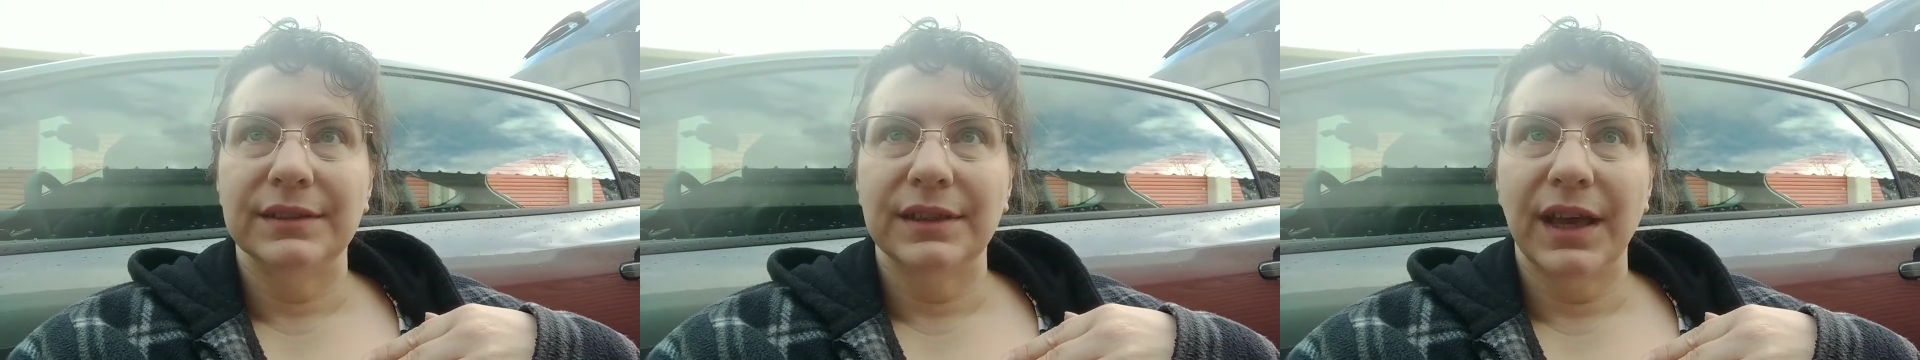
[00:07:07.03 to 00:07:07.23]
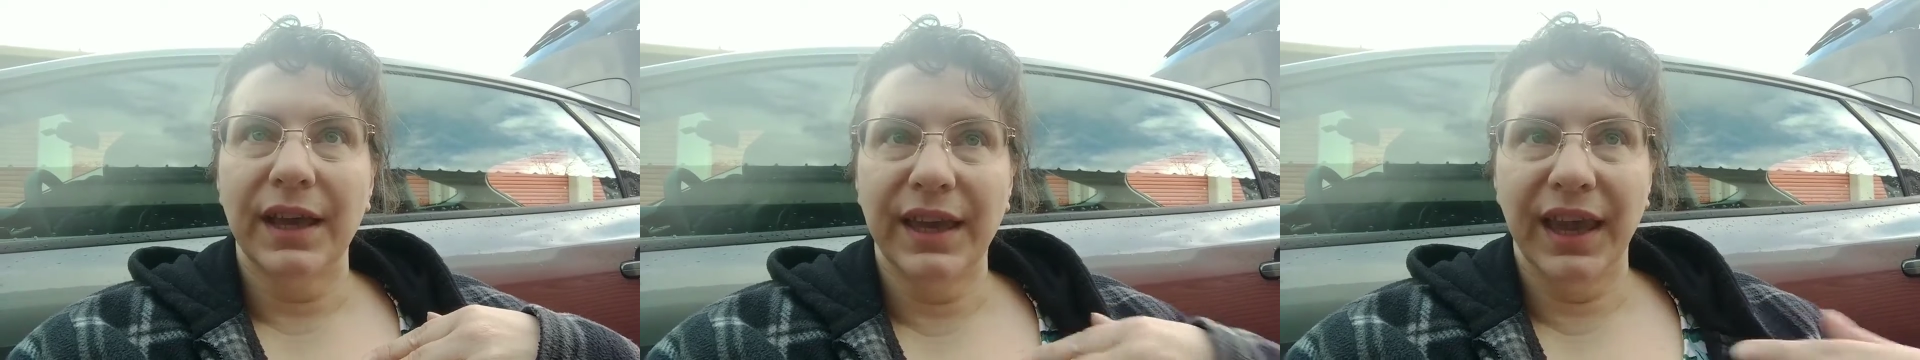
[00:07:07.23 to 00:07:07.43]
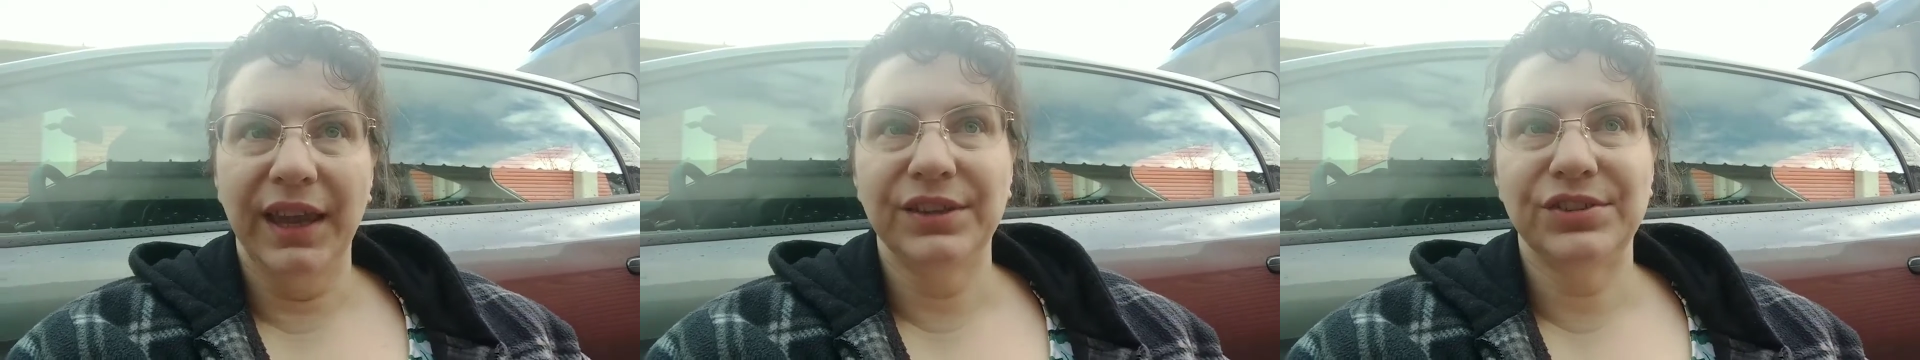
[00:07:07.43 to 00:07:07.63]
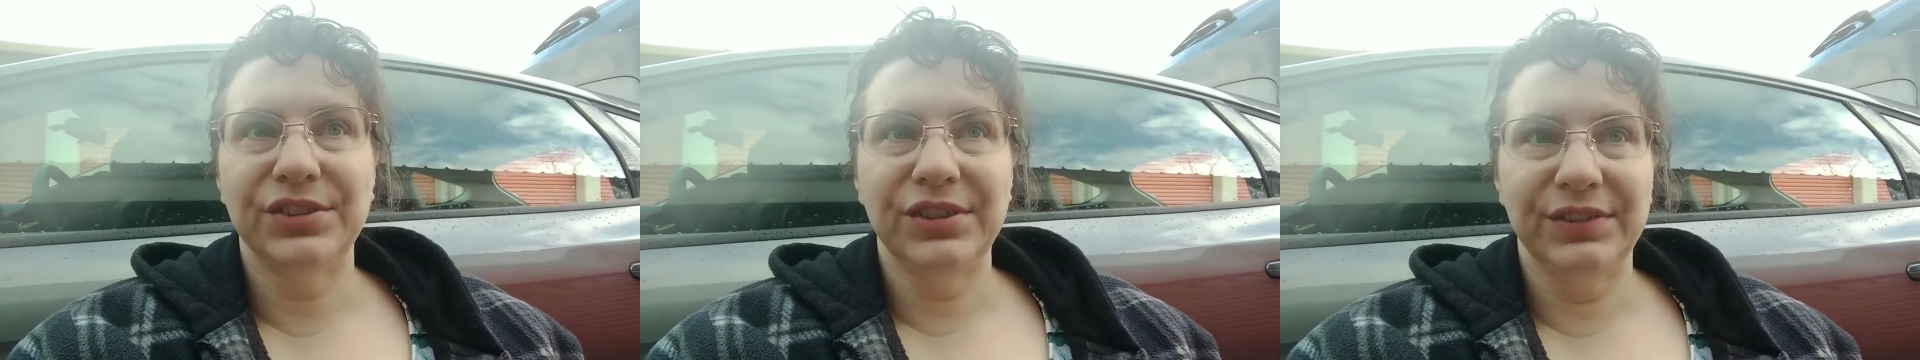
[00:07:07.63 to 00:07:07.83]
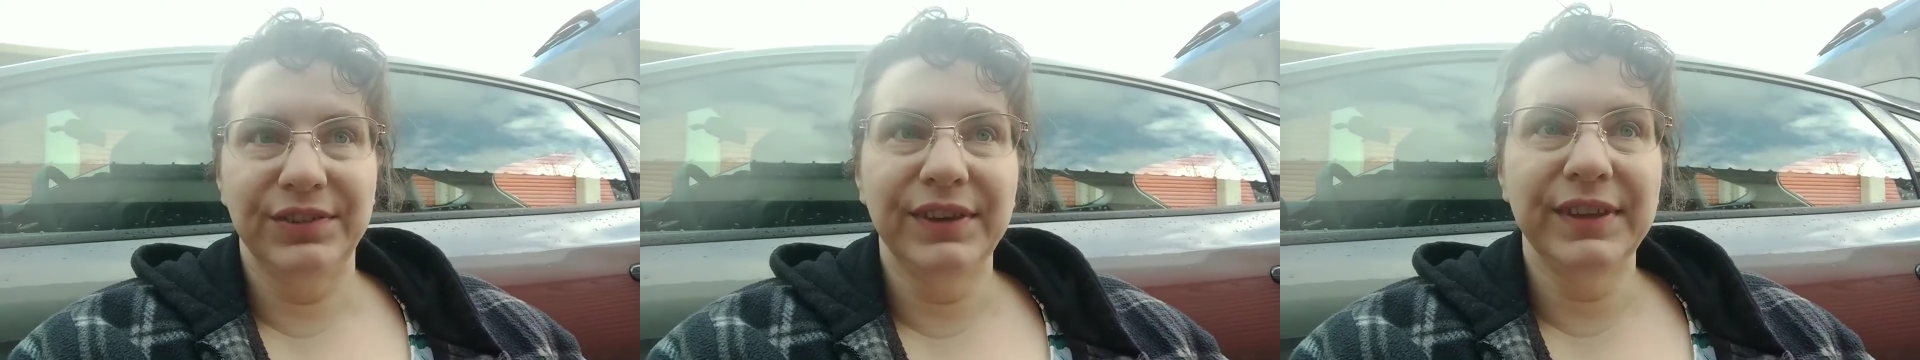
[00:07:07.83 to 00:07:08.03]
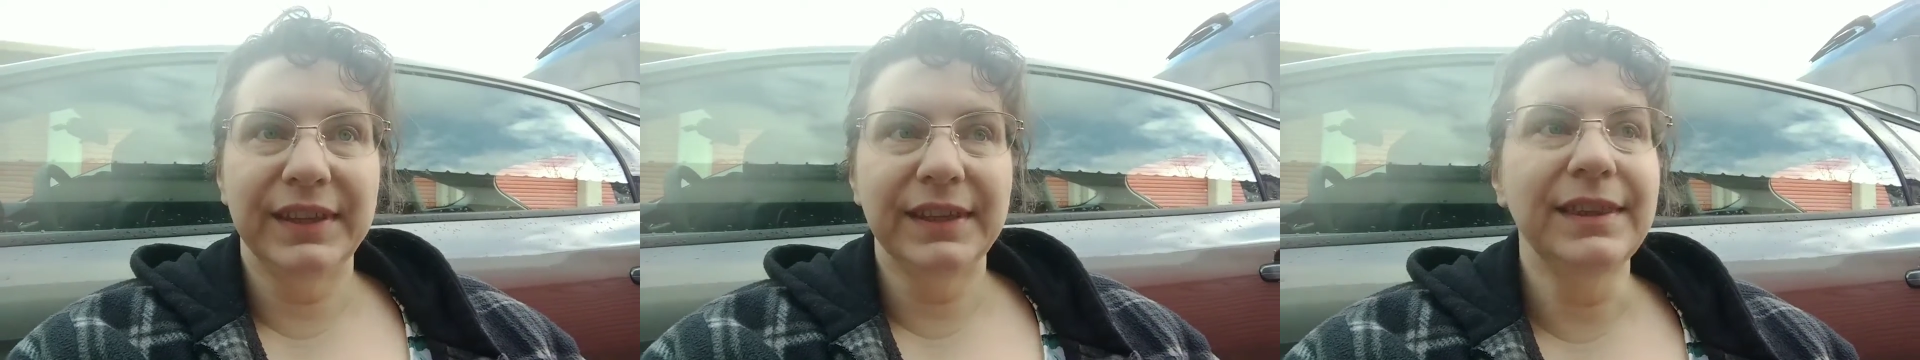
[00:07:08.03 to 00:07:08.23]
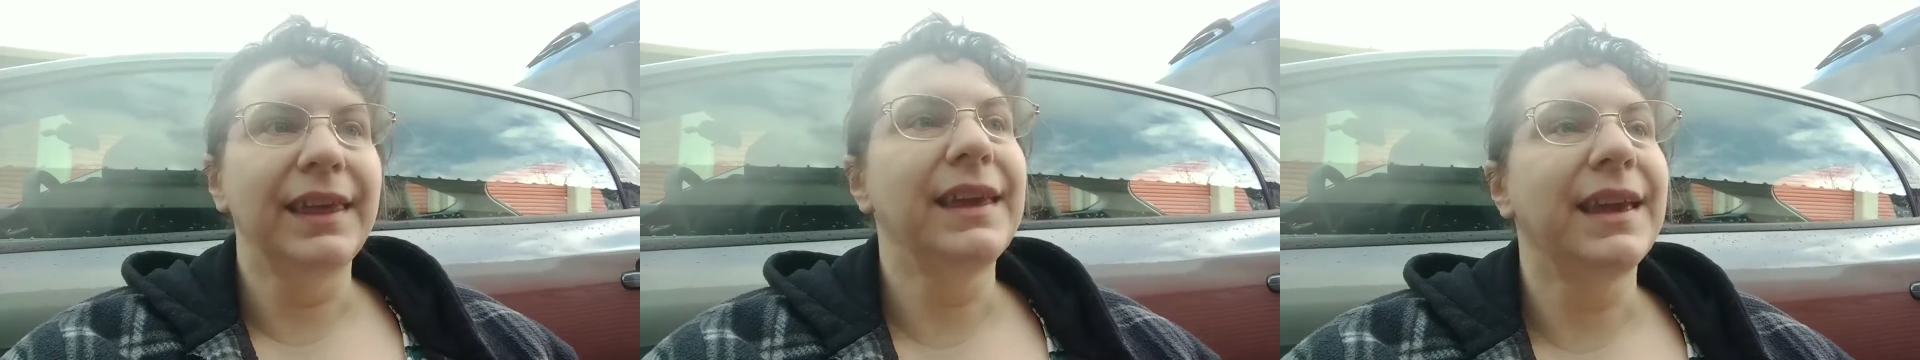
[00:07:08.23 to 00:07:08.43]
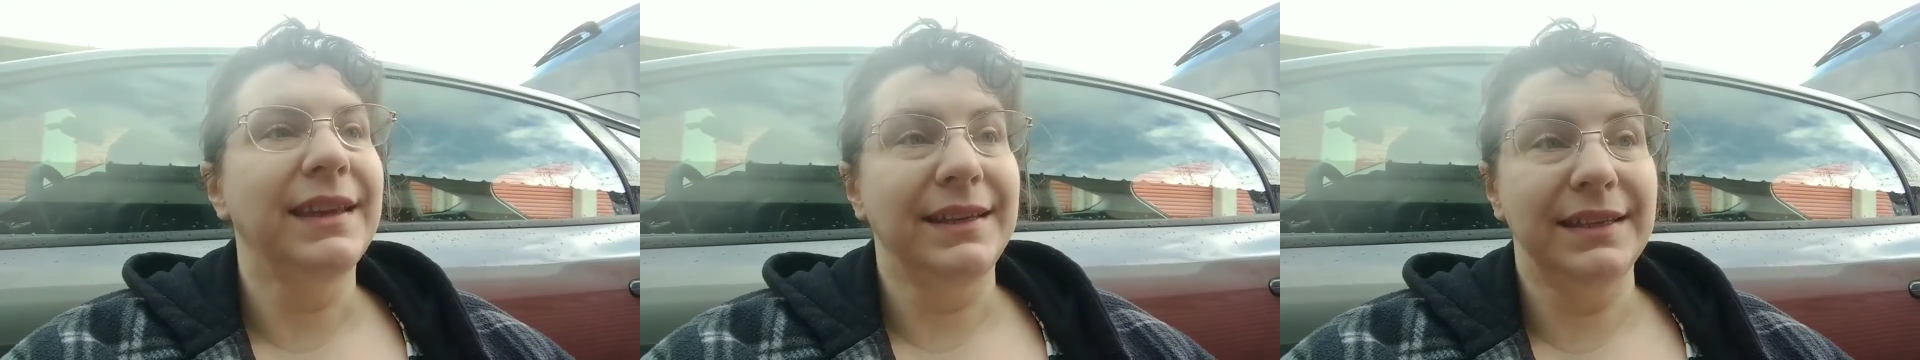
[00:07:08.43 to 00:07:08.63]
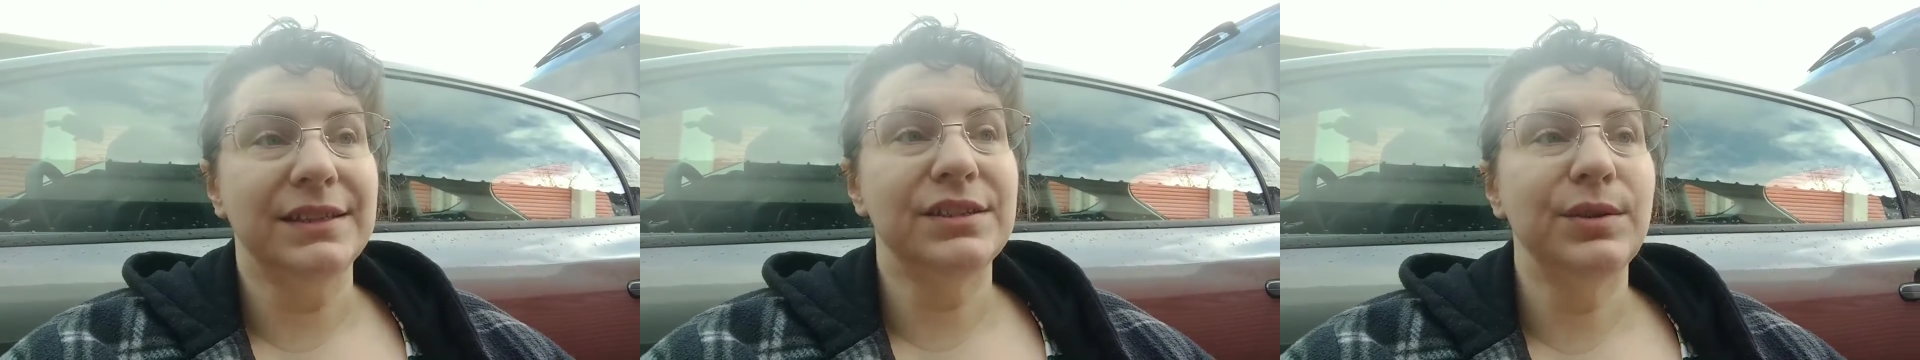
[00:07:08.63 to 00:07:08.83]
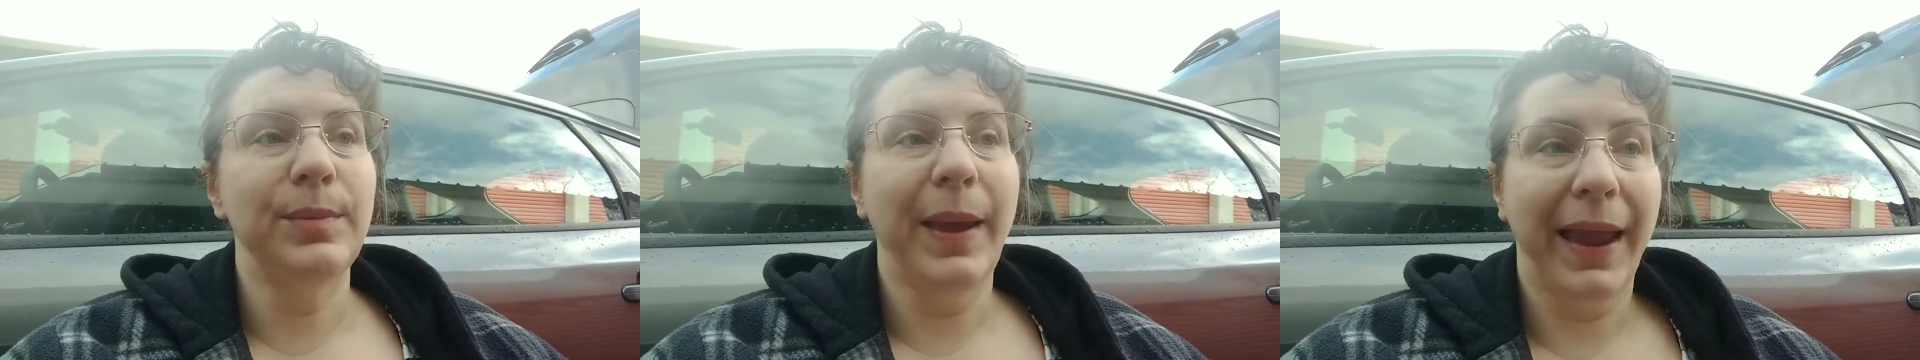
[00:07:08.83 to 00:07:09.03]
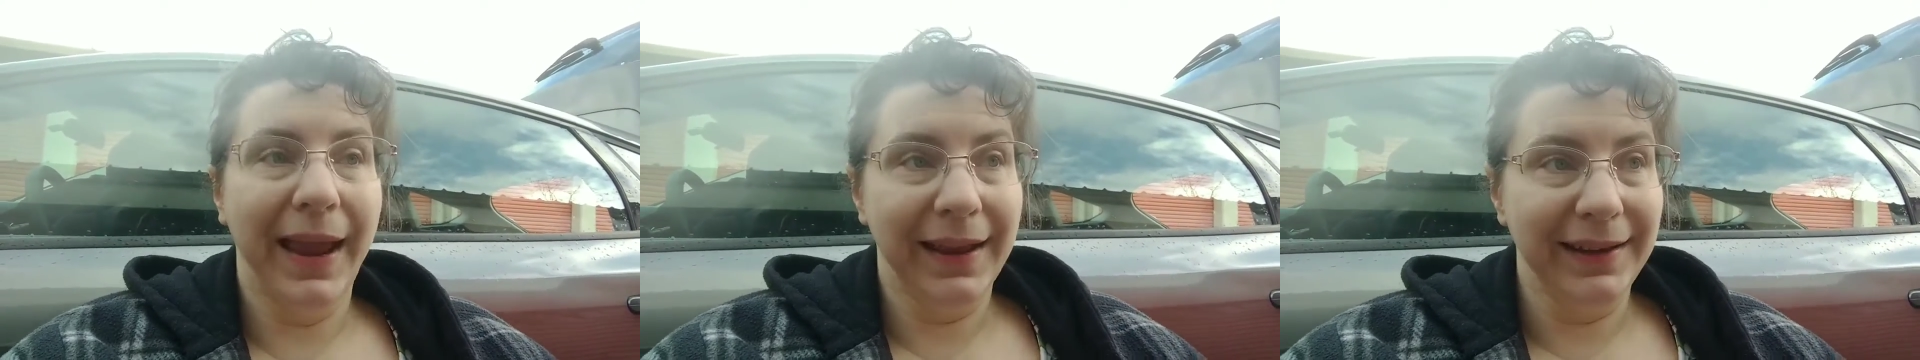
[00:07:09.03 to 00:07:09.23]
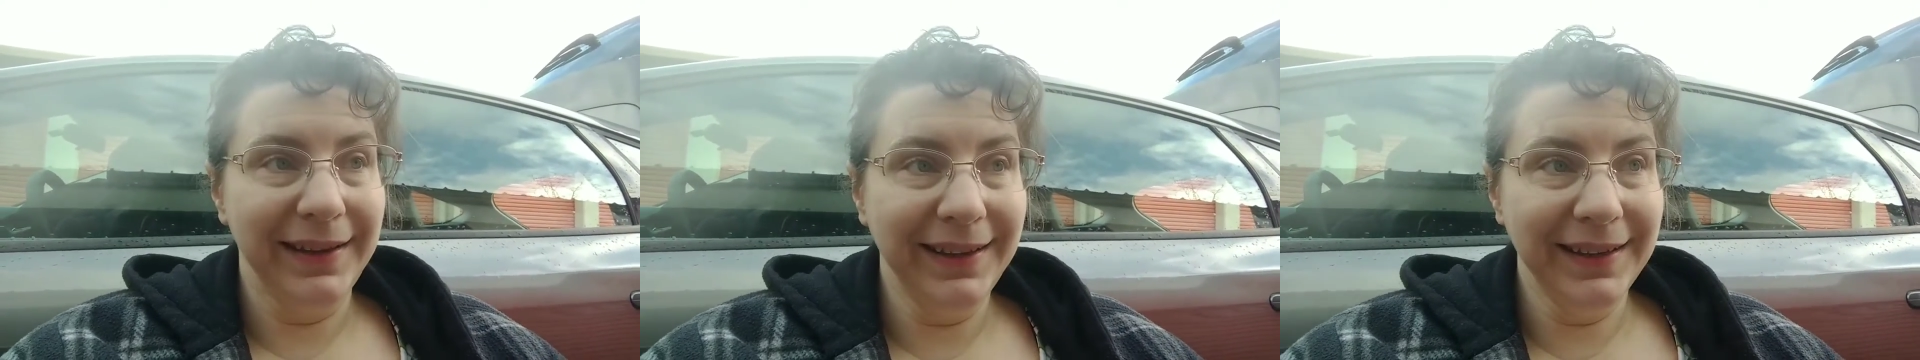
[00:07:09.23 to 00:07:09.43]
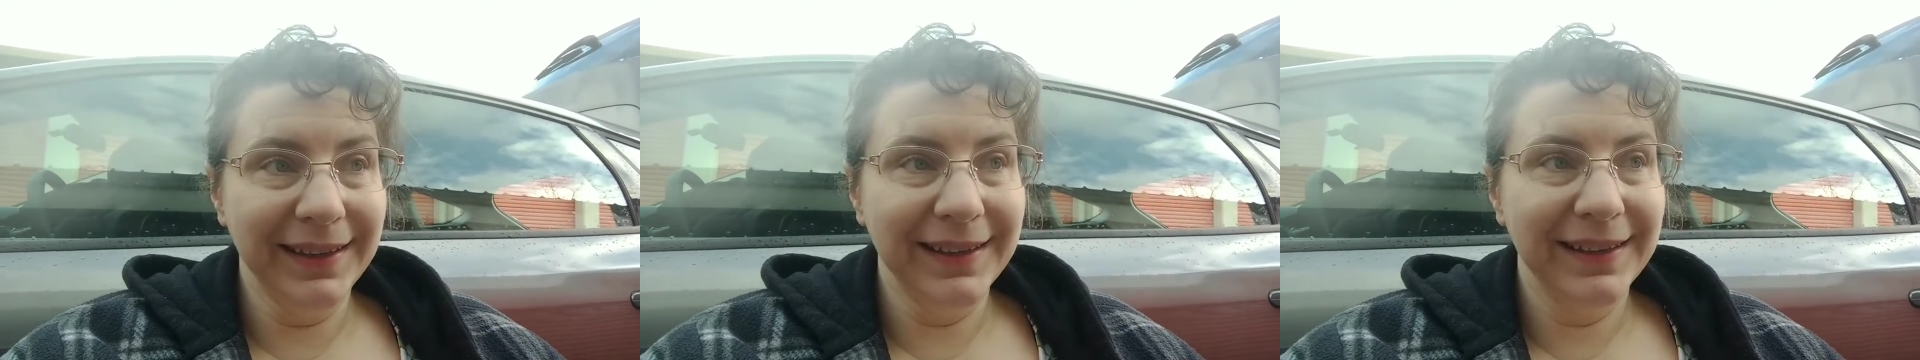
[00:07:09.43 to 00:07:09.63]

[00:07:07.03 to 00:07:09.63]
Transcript: occasionally feeling like I need to panic.